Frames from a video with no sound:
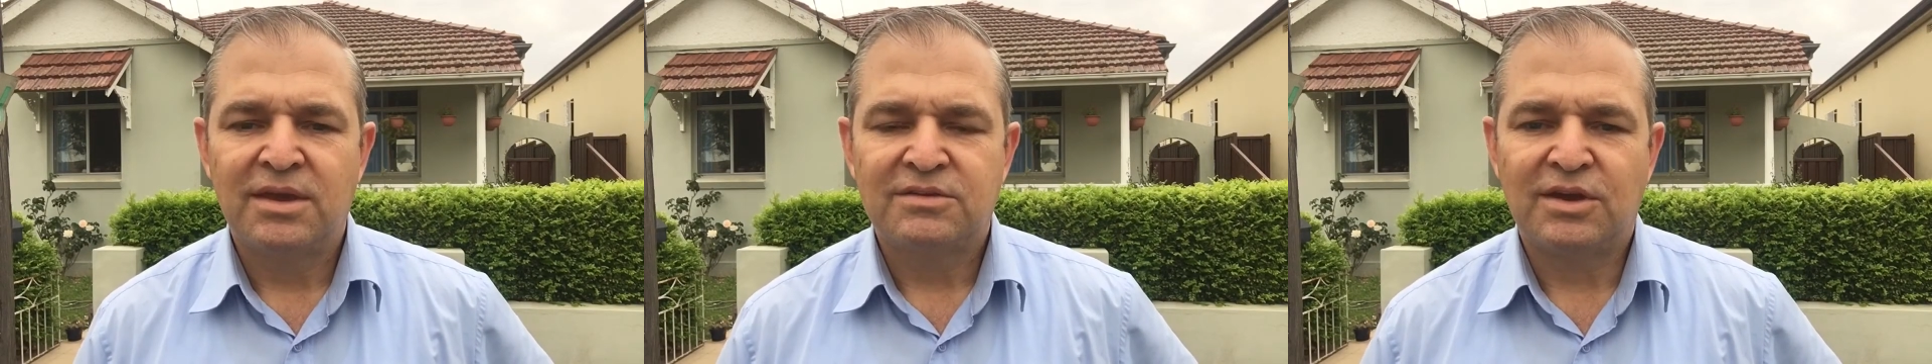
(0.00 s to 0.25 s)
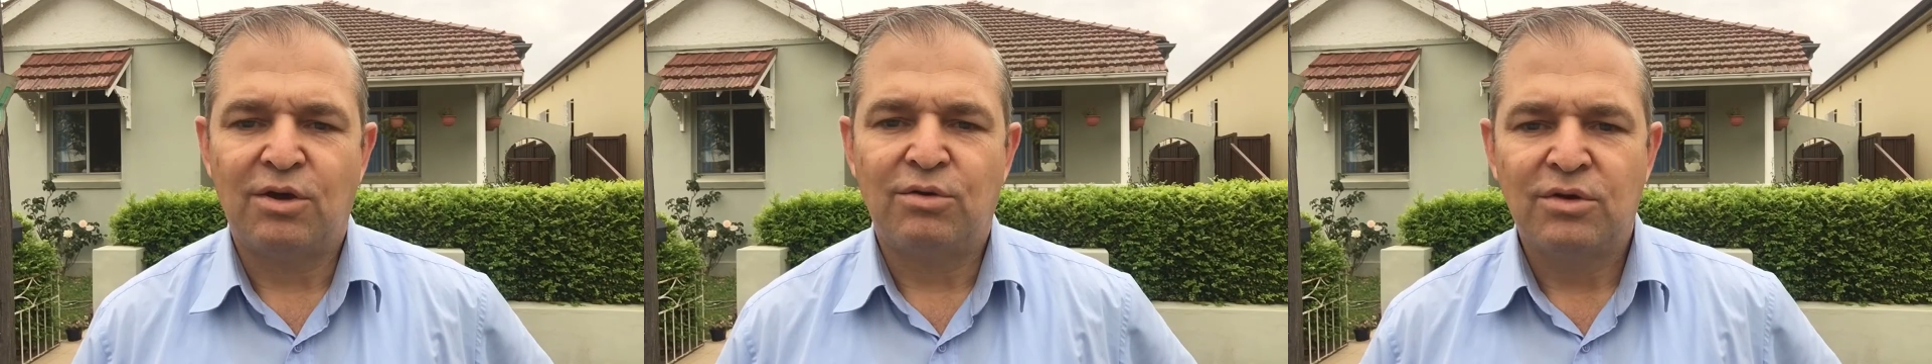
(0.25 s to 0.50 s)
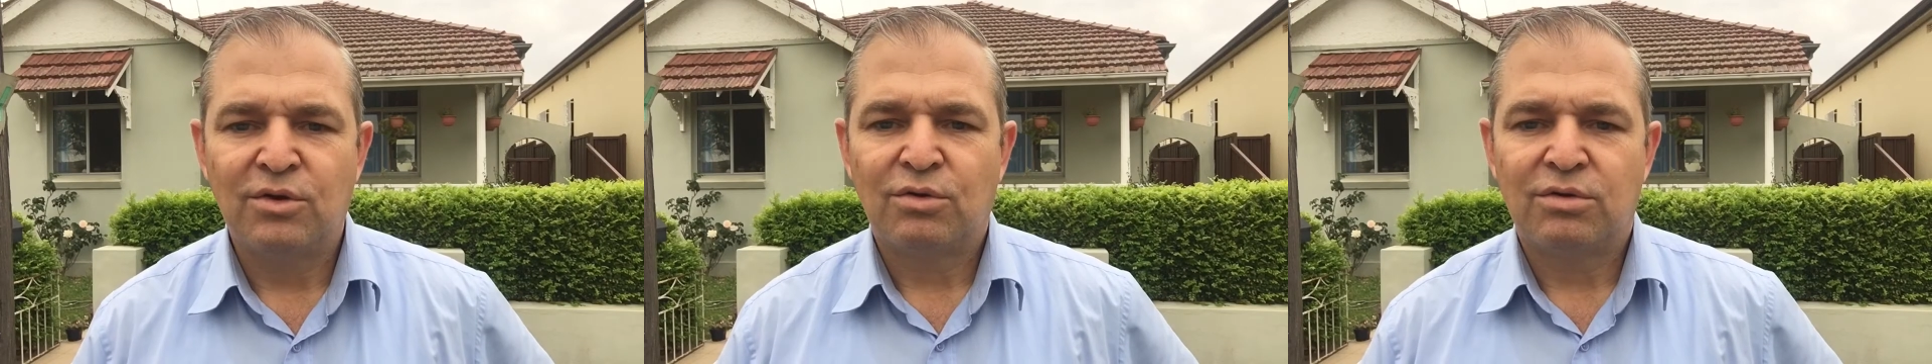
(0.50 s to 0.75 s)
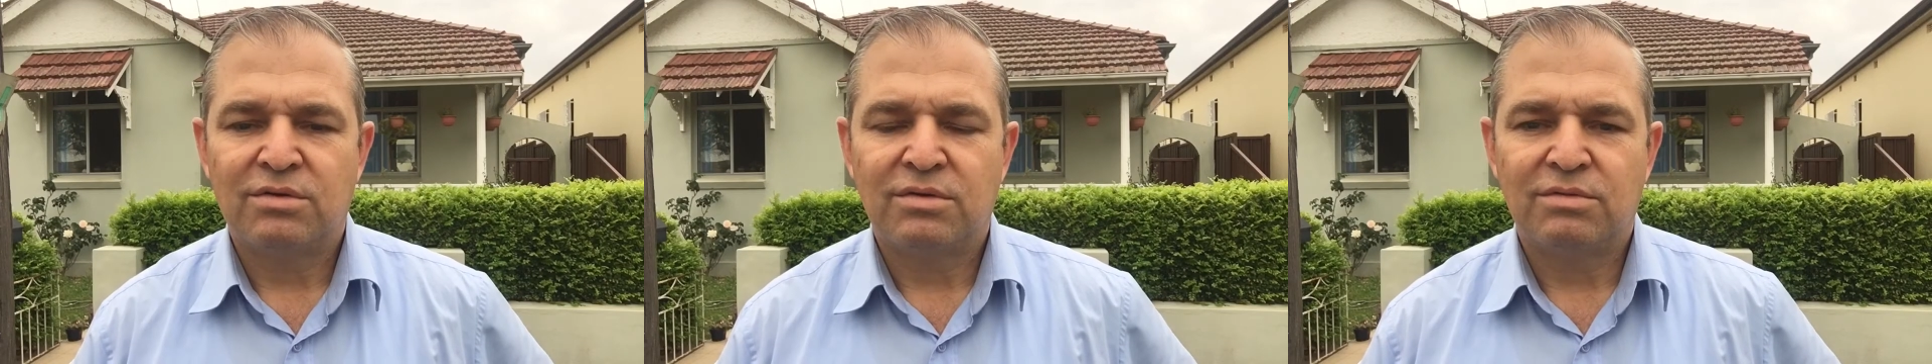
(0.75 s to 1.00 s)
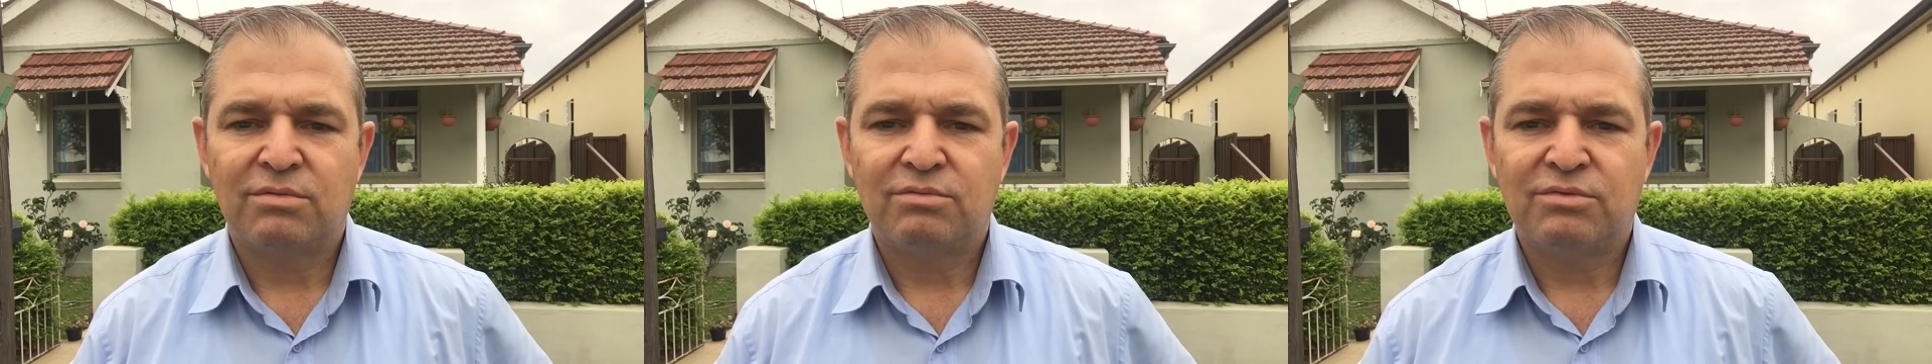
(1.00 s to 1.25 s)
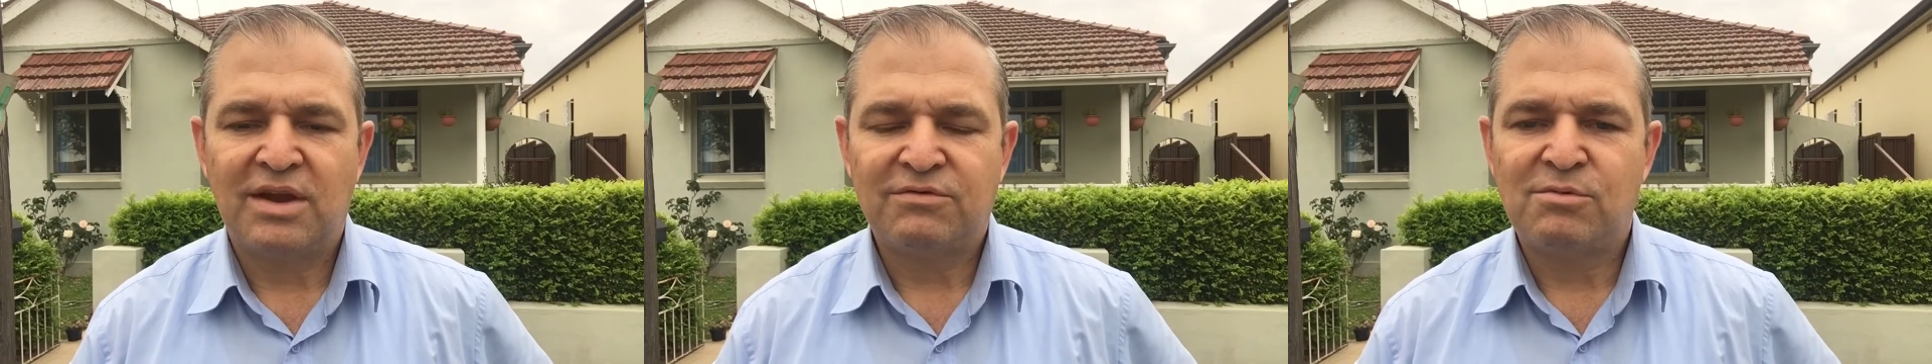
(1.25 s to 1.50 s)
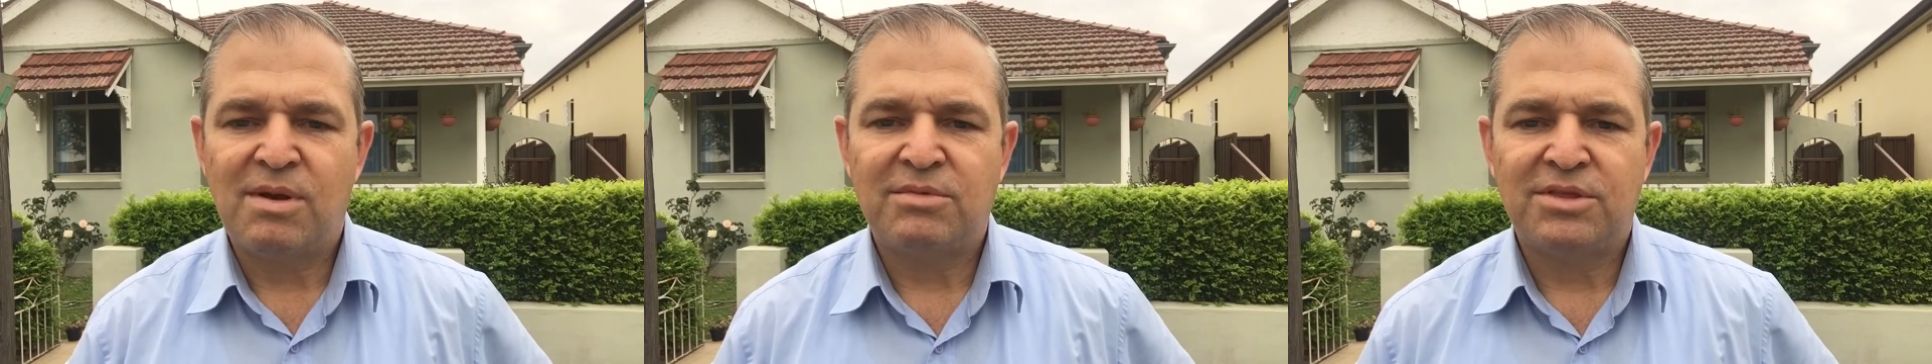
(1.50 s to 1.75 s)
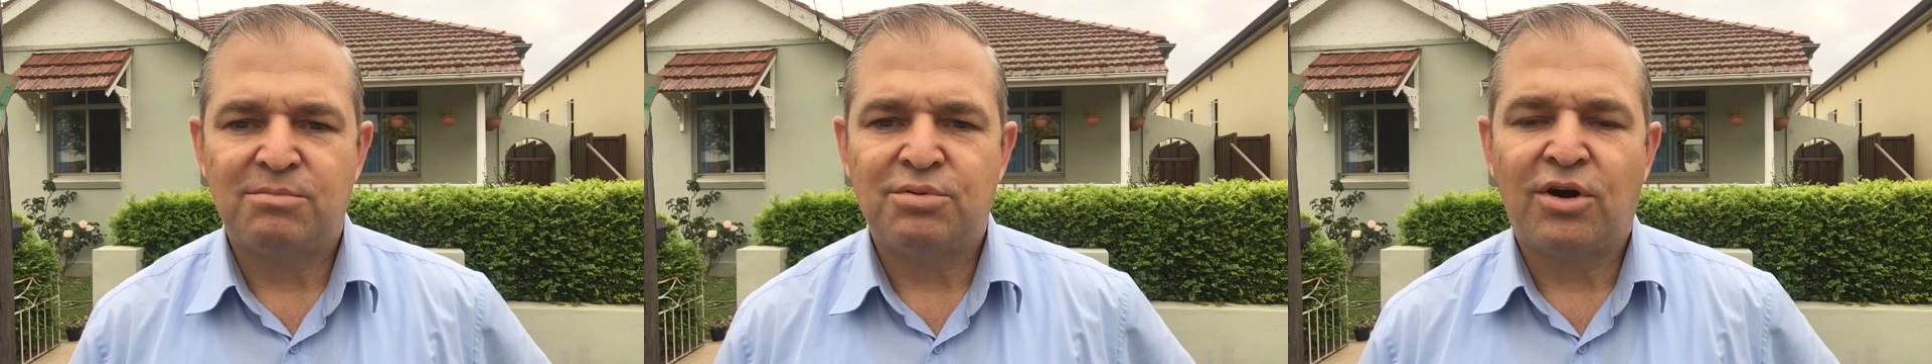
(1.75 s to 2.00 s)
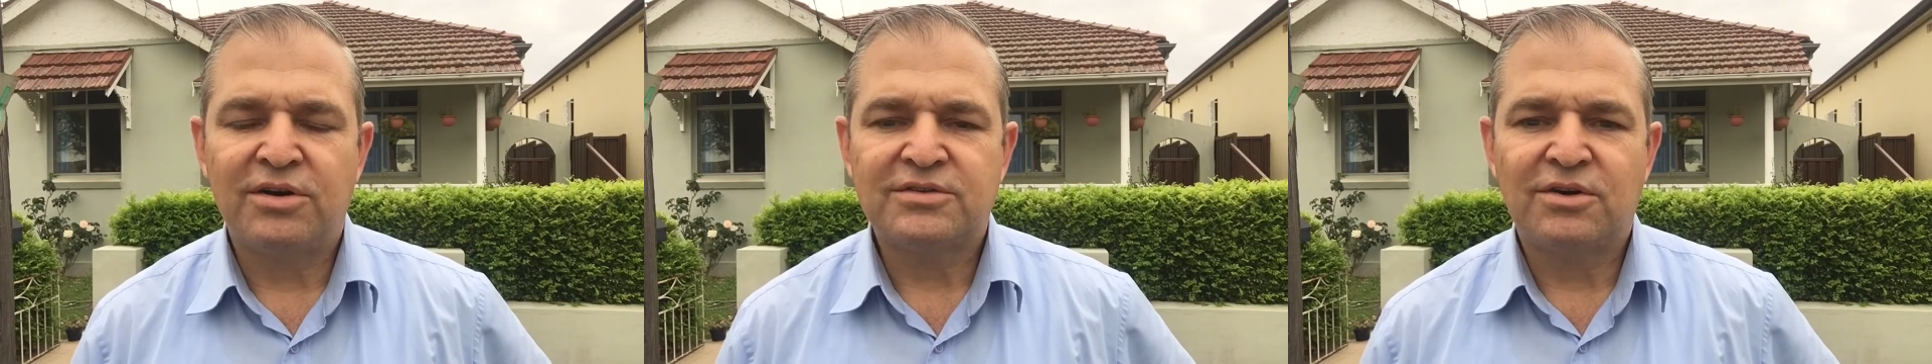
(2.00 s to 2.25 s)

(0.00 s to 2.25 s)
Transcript: So you have to remember the price